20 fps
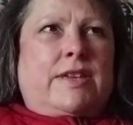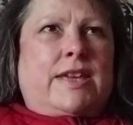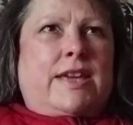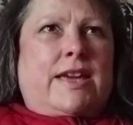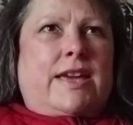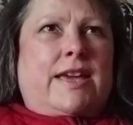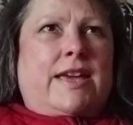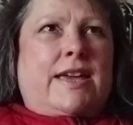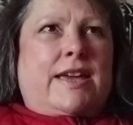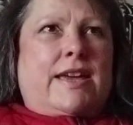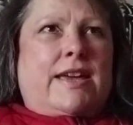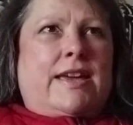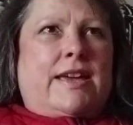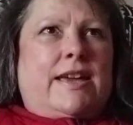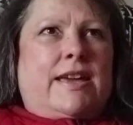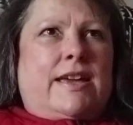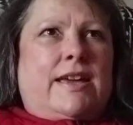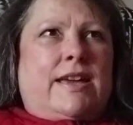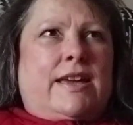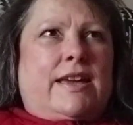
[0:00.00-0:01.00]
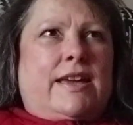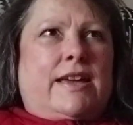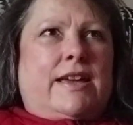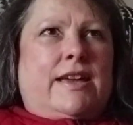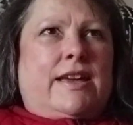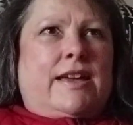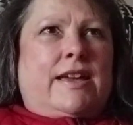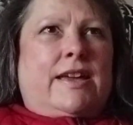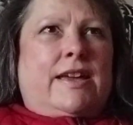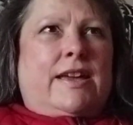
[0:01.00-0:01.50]
Yeah,
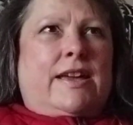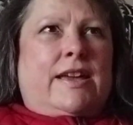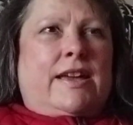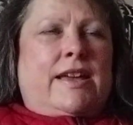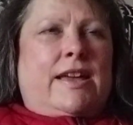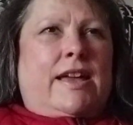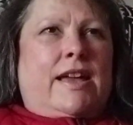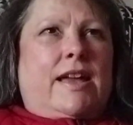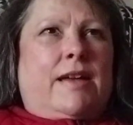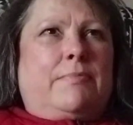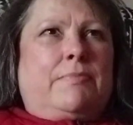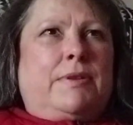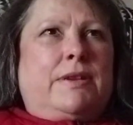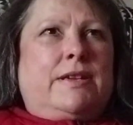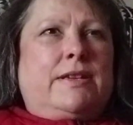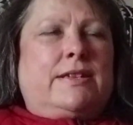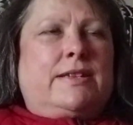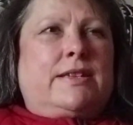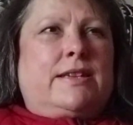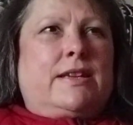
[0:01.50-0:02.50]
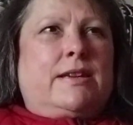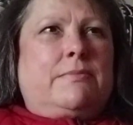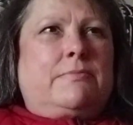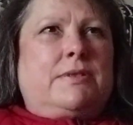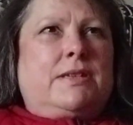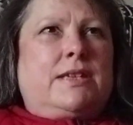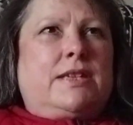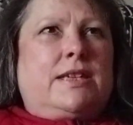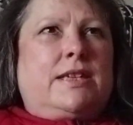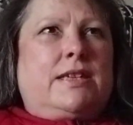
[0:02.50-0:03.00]
happiness. And I'm
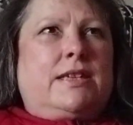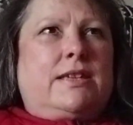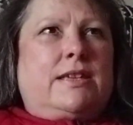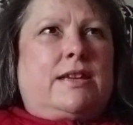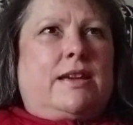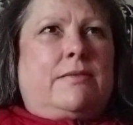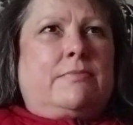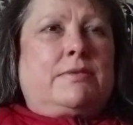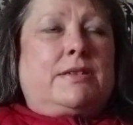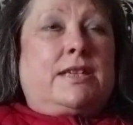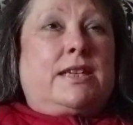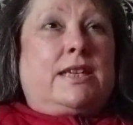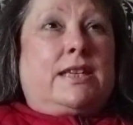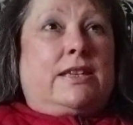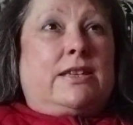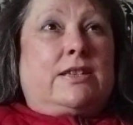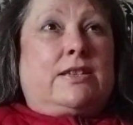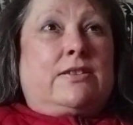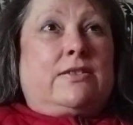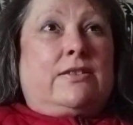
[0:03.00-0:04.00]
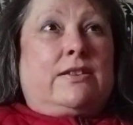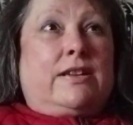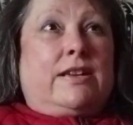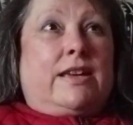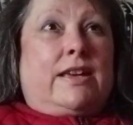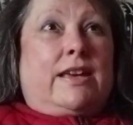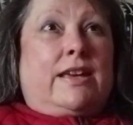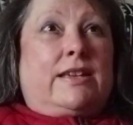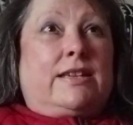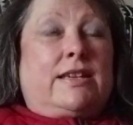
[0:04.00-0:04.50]
seeing the sun
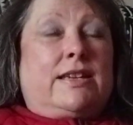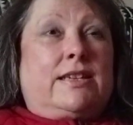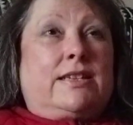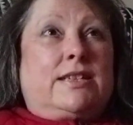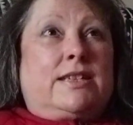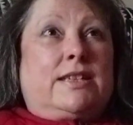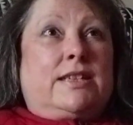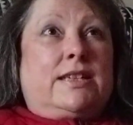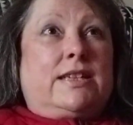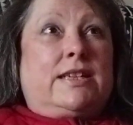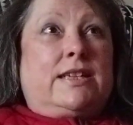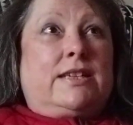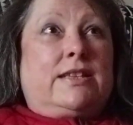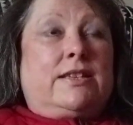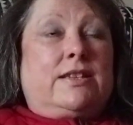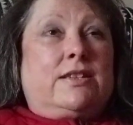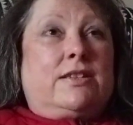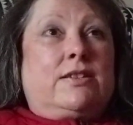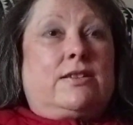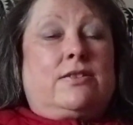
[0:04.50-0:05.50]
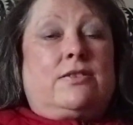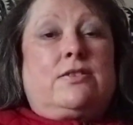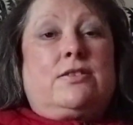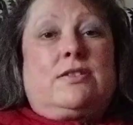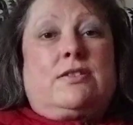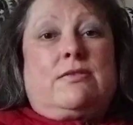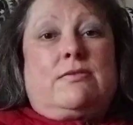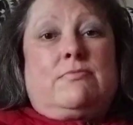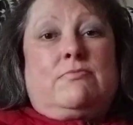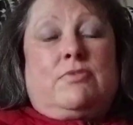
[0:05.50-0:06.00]
card actually, and the
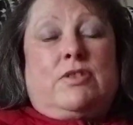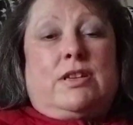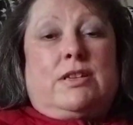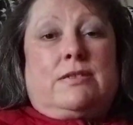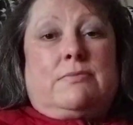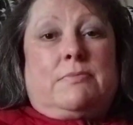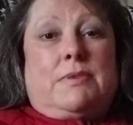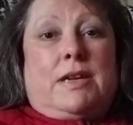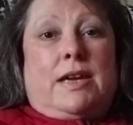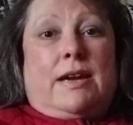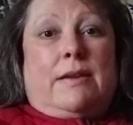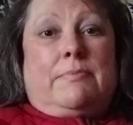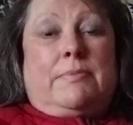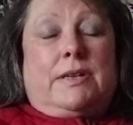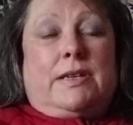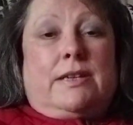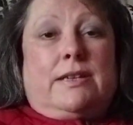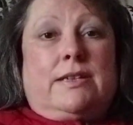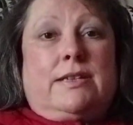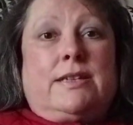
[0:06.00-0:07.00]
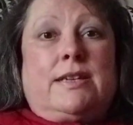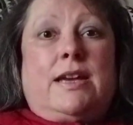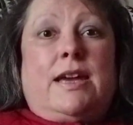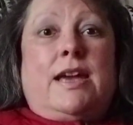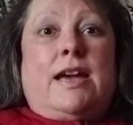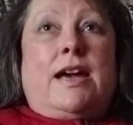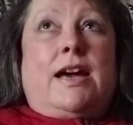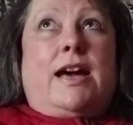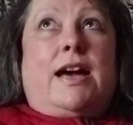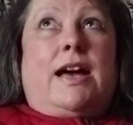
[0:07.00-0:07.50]
sun brings me happiness,
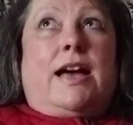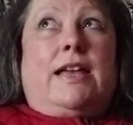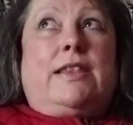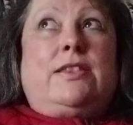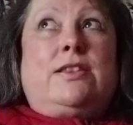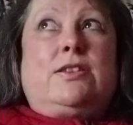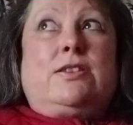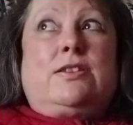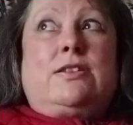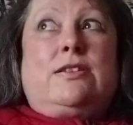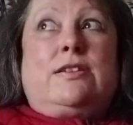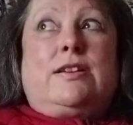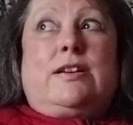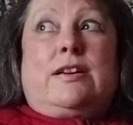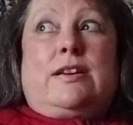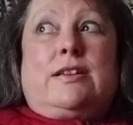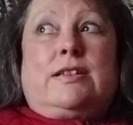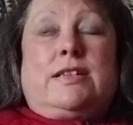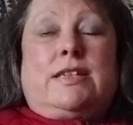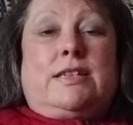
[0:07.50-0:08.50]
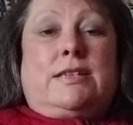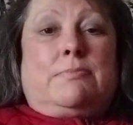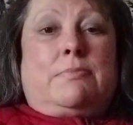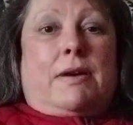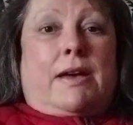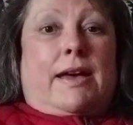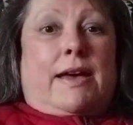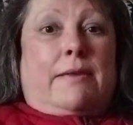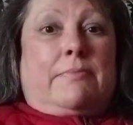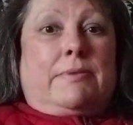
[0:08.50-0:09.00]
and the sun card is
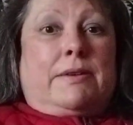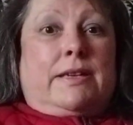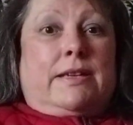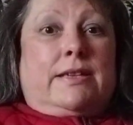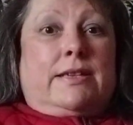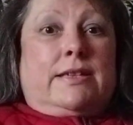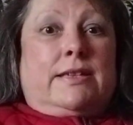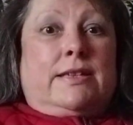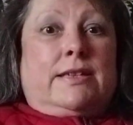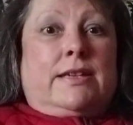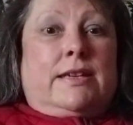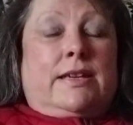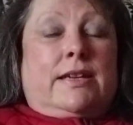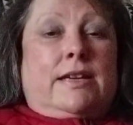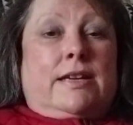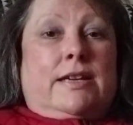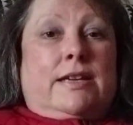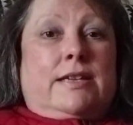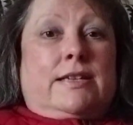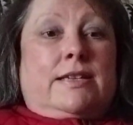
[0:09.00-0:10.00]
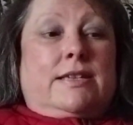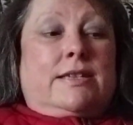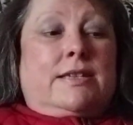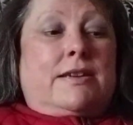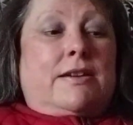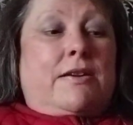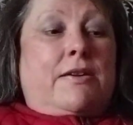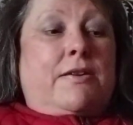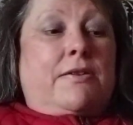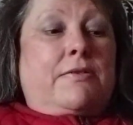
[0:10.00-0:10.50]
about happiness.
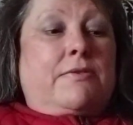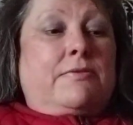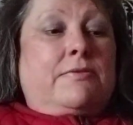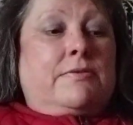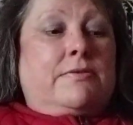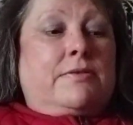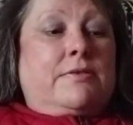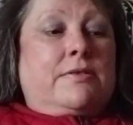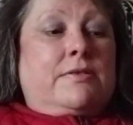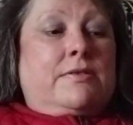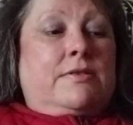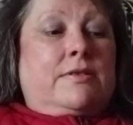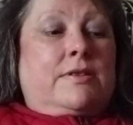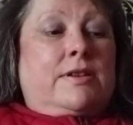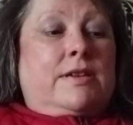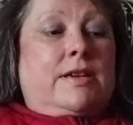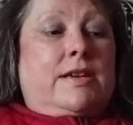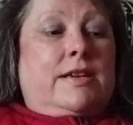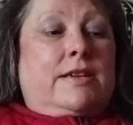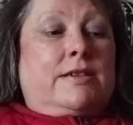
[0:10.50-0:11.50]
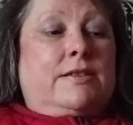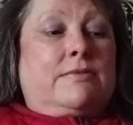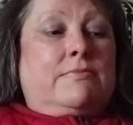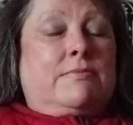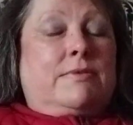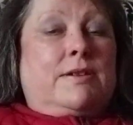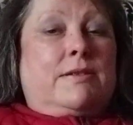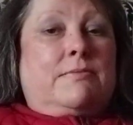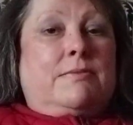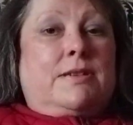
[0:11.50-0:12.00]
So yeah,
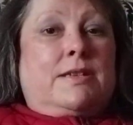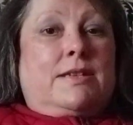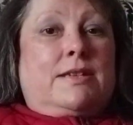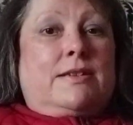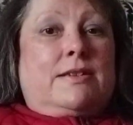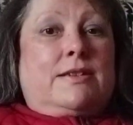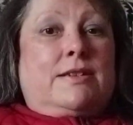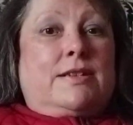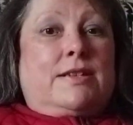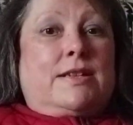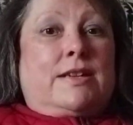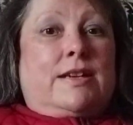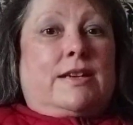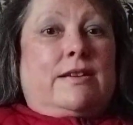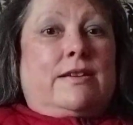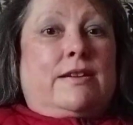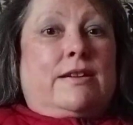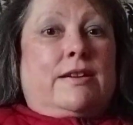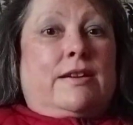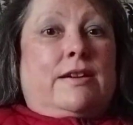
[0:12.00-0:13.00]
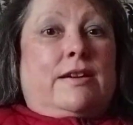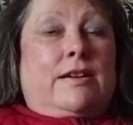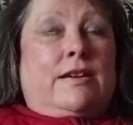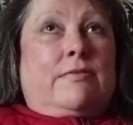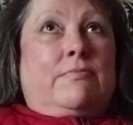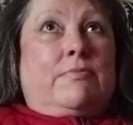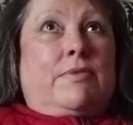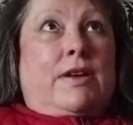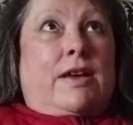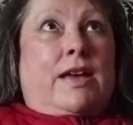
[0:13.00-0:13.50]
sometimes it's sunshine,
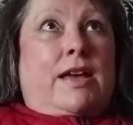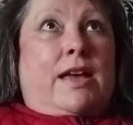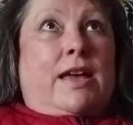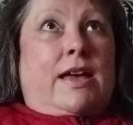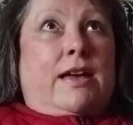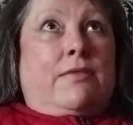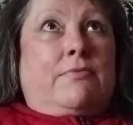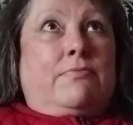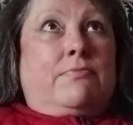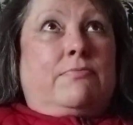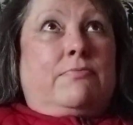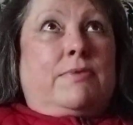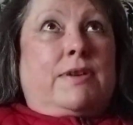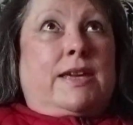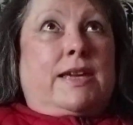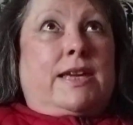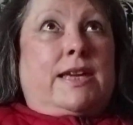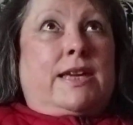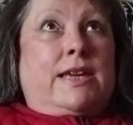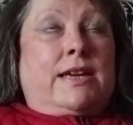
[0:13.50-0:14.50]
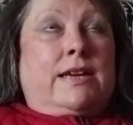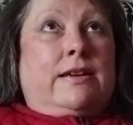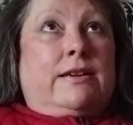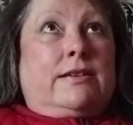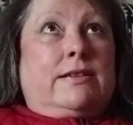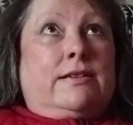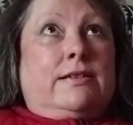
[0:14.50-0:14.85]
but are we,